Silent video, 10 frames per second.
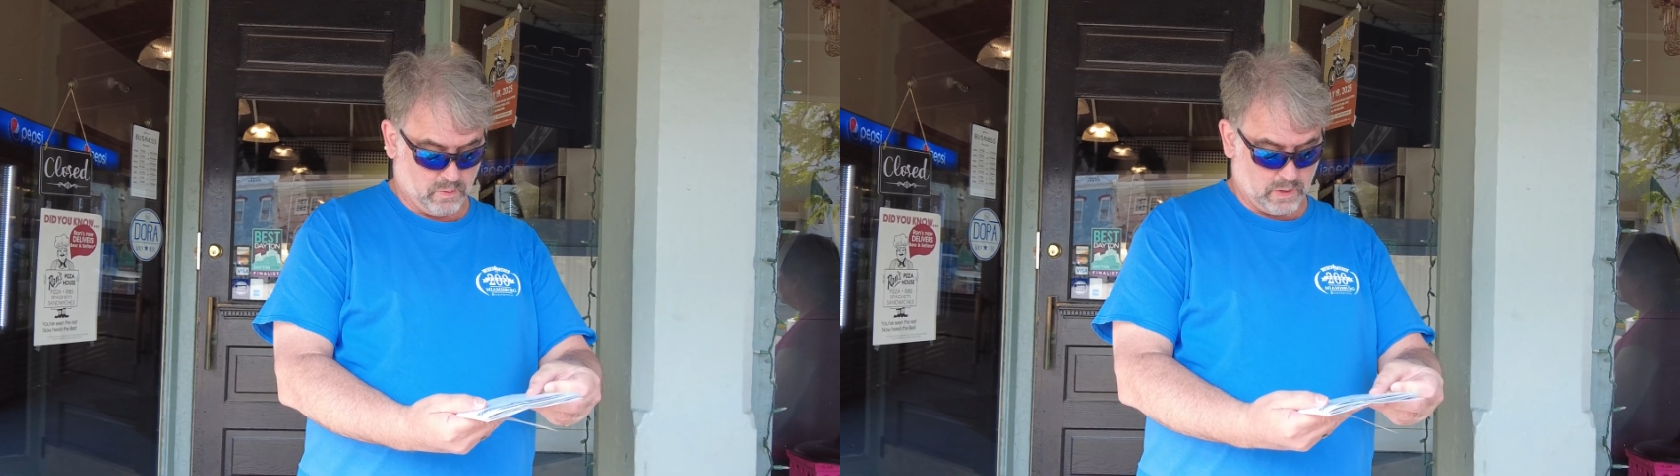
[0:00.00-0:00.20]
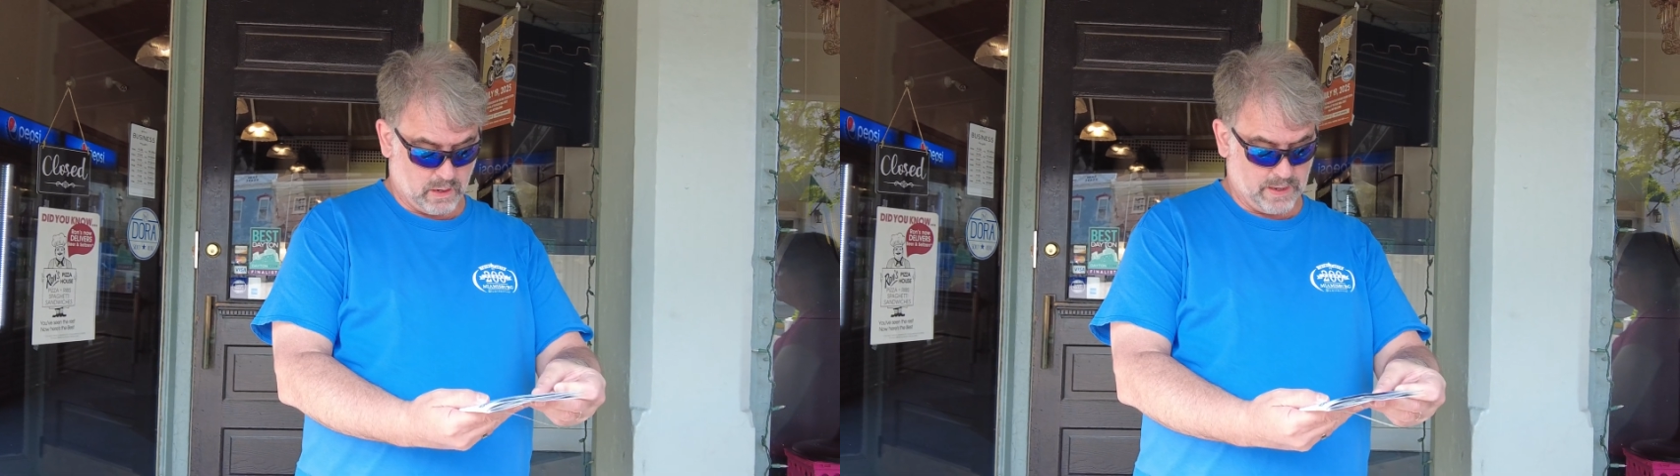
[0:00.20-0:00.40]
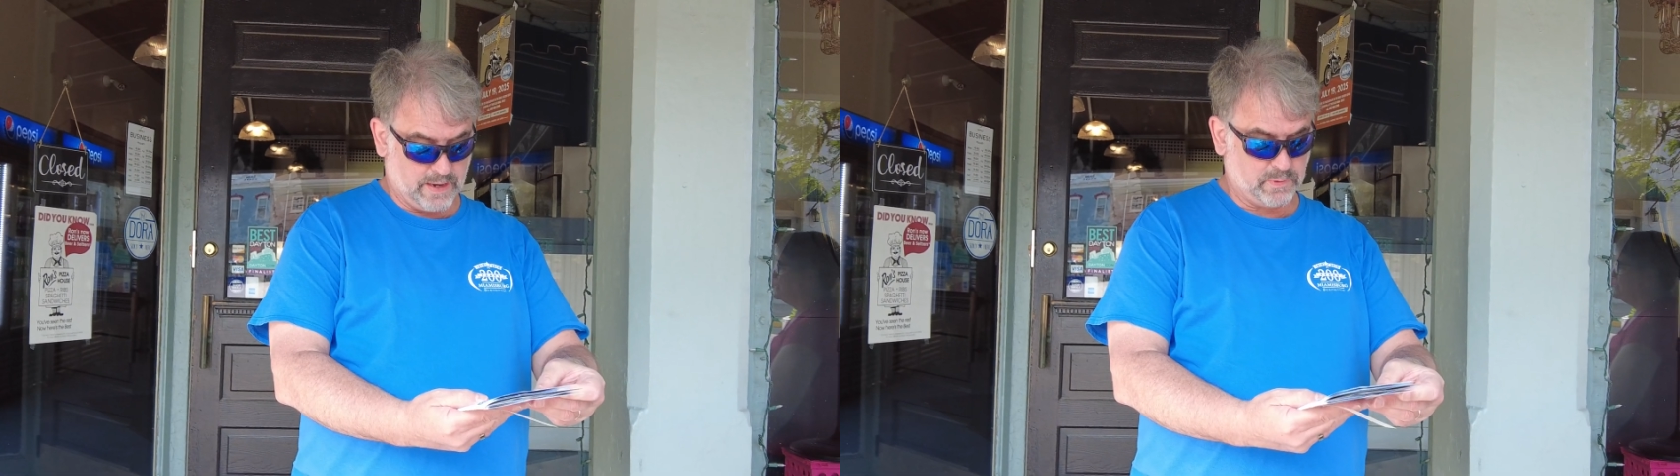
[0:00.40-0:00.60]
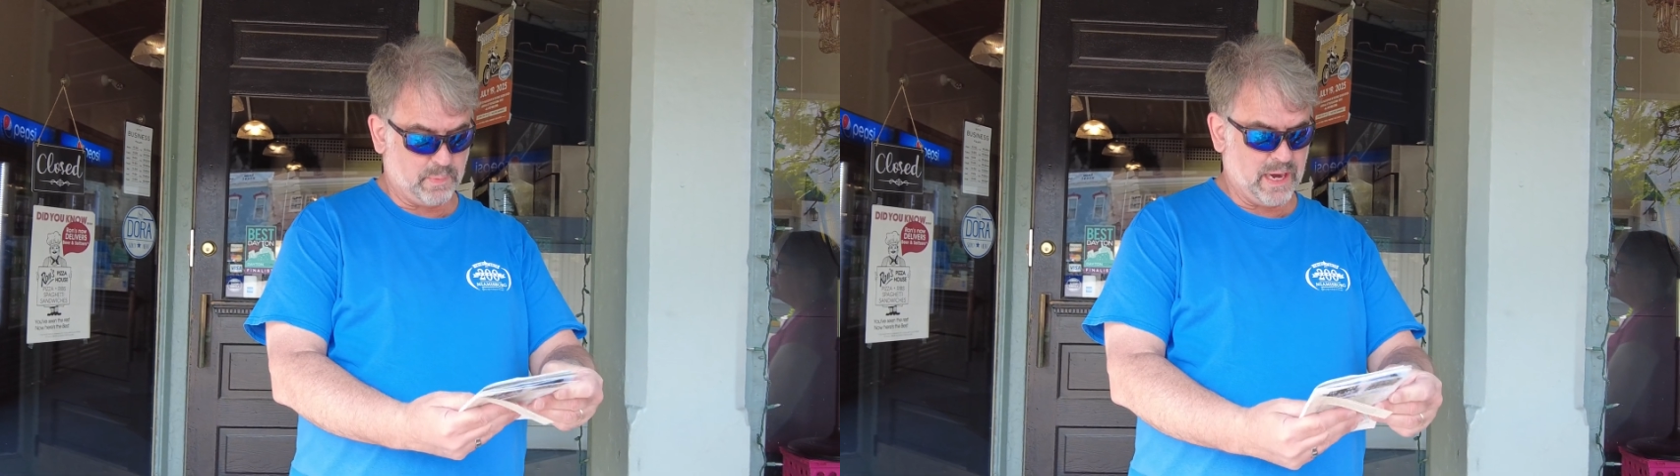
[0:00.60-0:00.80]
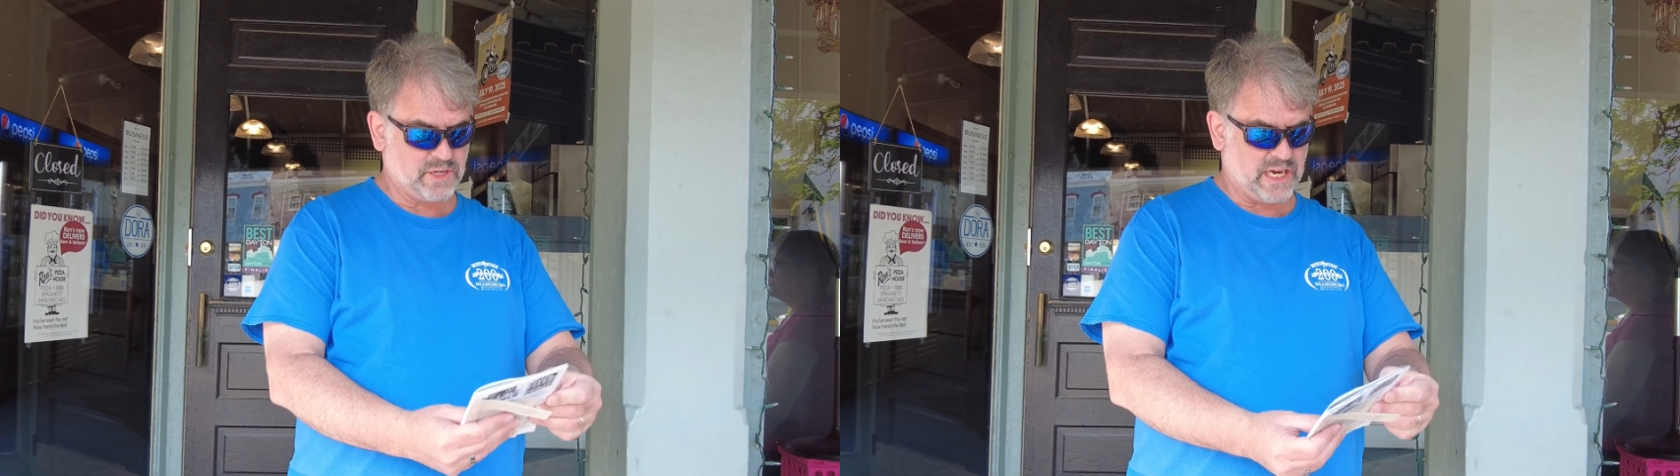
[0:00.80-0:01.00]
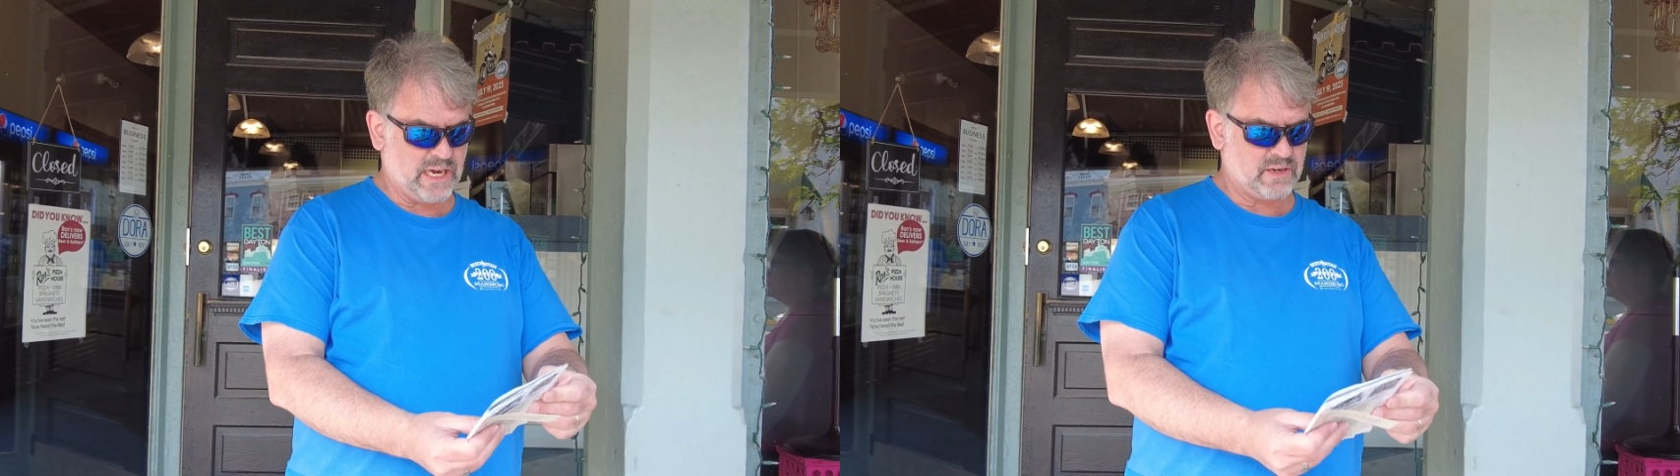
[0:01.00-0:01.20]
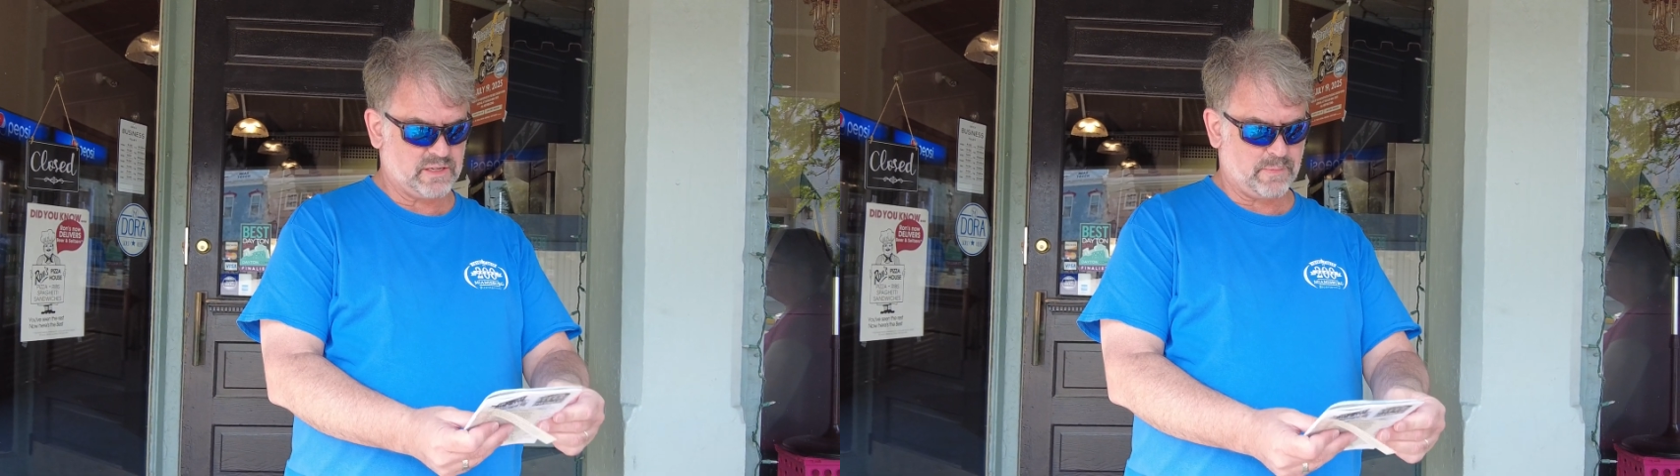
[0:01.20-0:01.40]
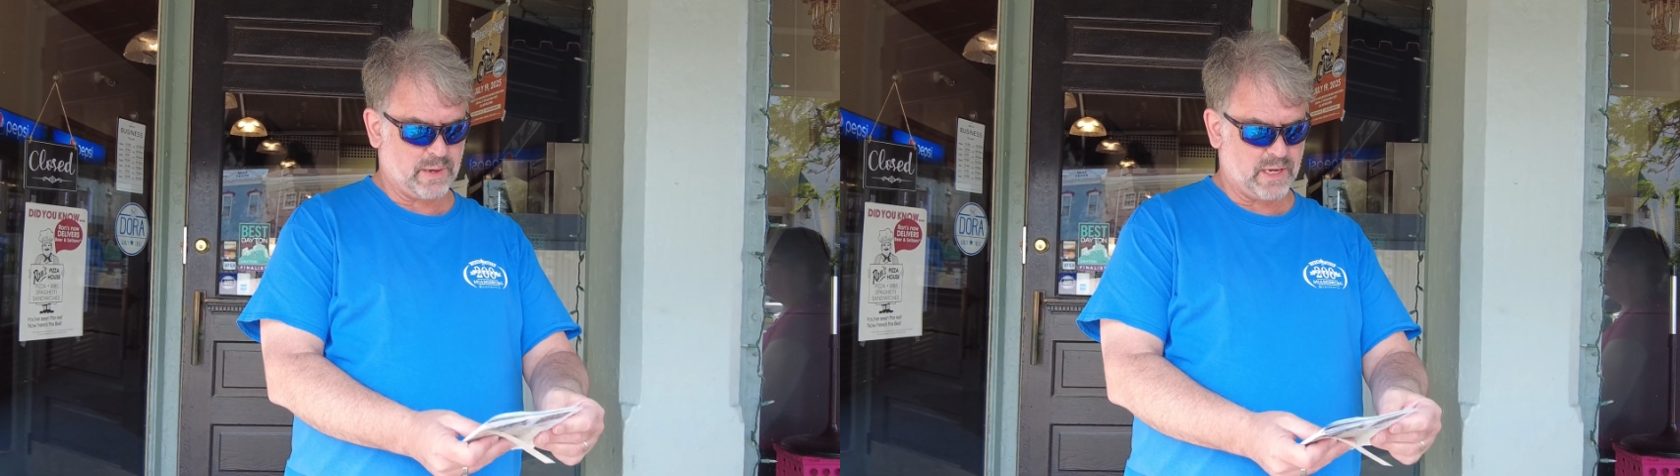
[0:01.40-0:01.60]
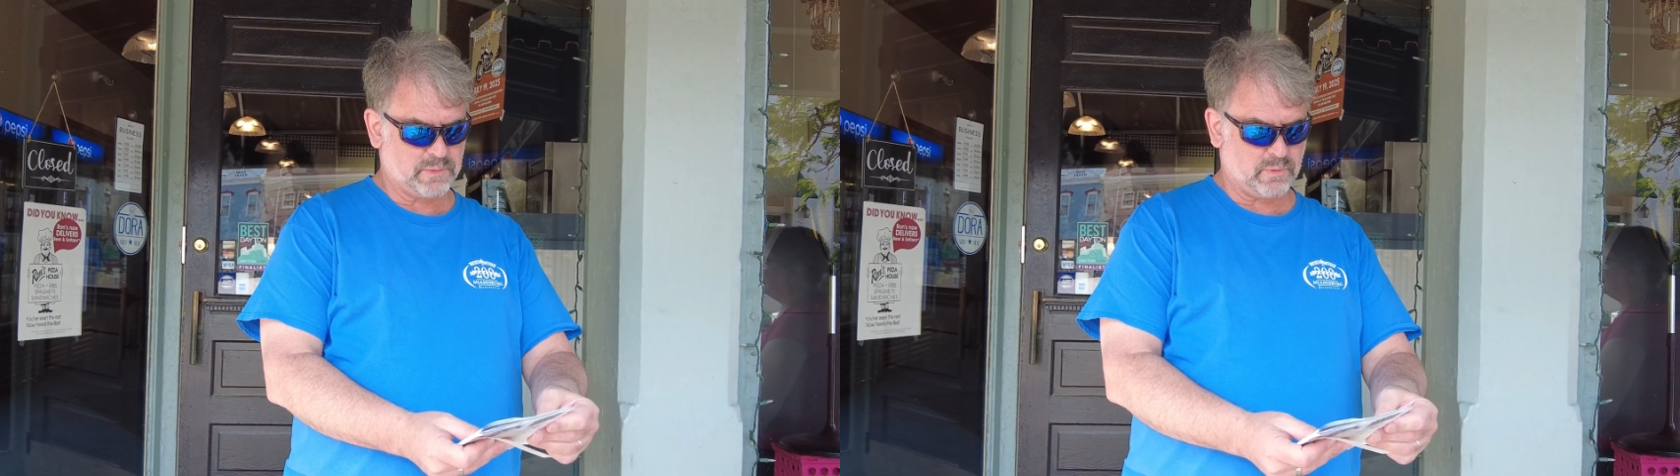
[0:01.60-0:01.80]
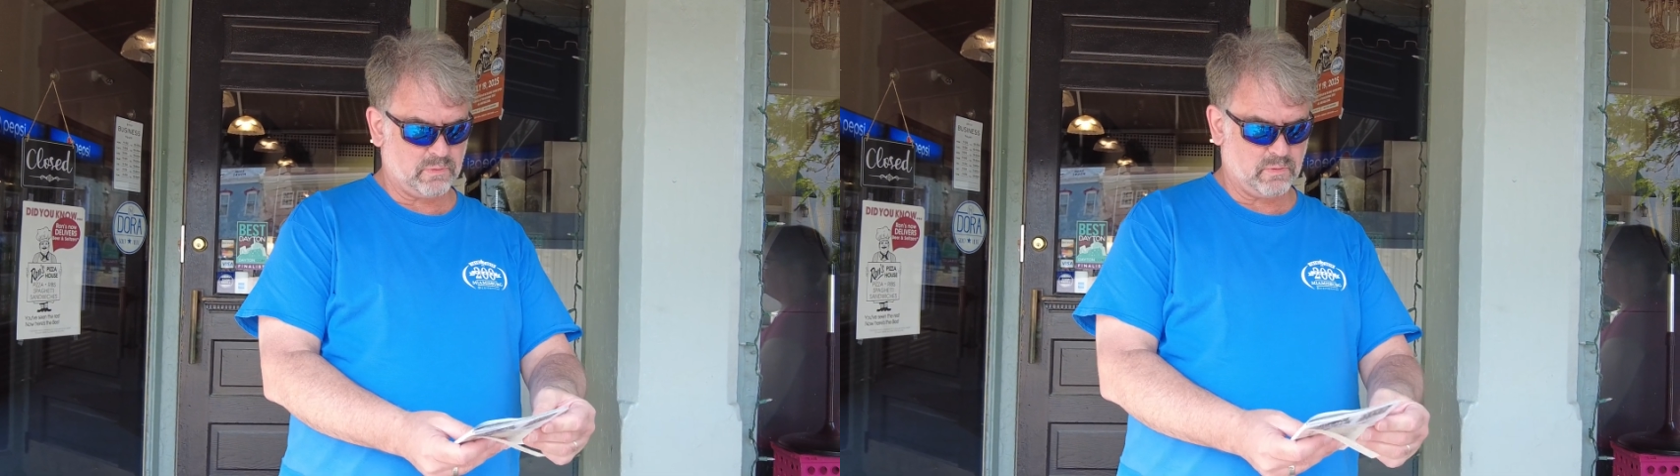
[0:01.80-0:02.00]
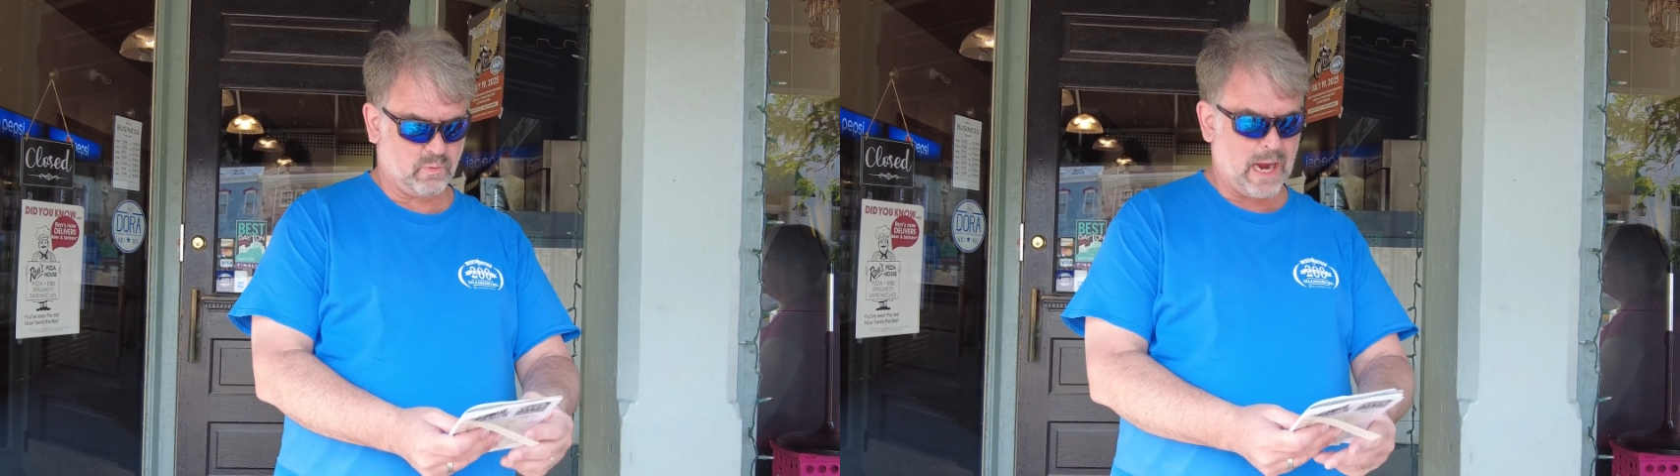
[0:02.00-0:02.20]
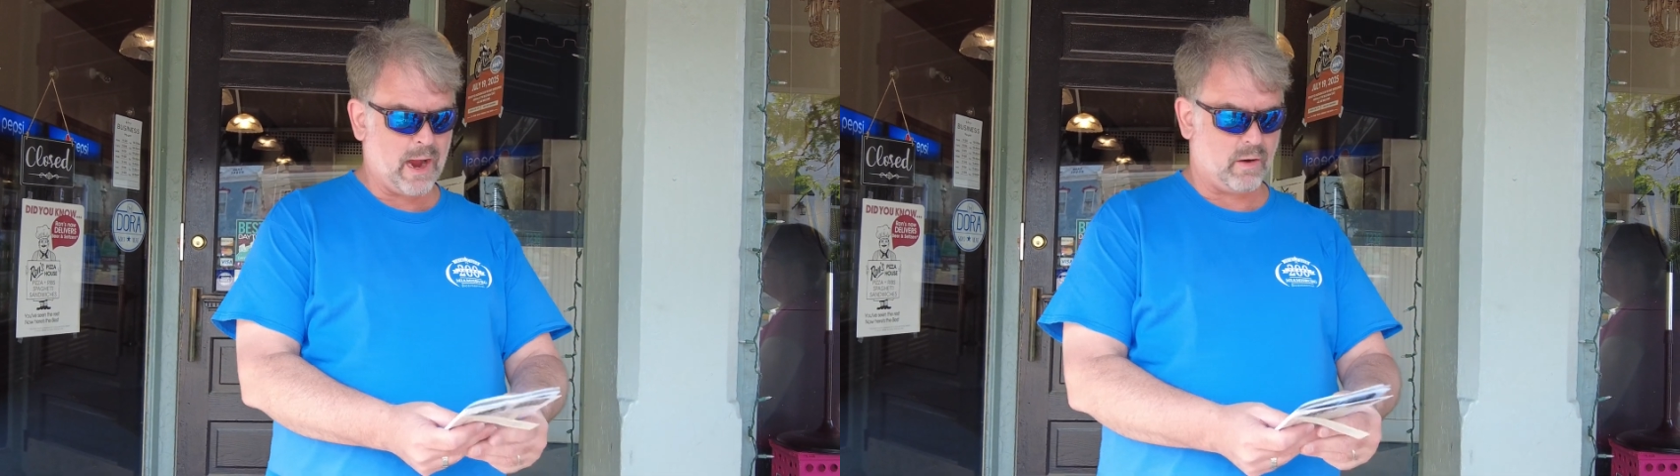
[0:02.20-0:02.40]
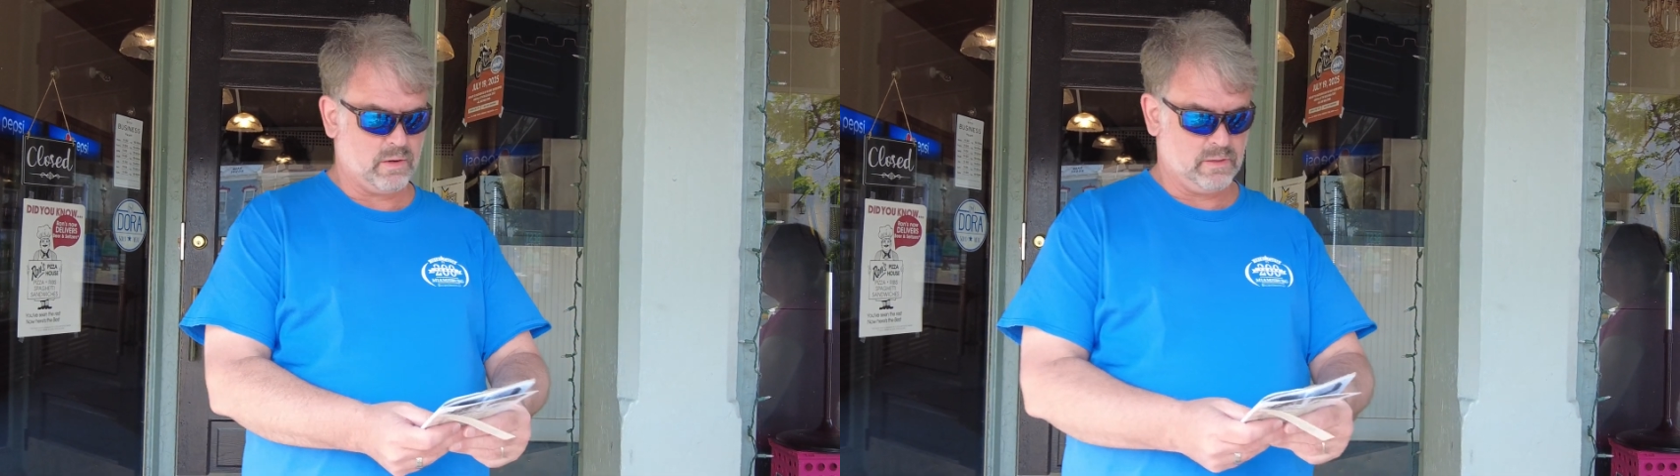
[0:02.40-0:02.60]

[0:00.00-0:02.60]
we're already up to page 8, is that possible? Wow.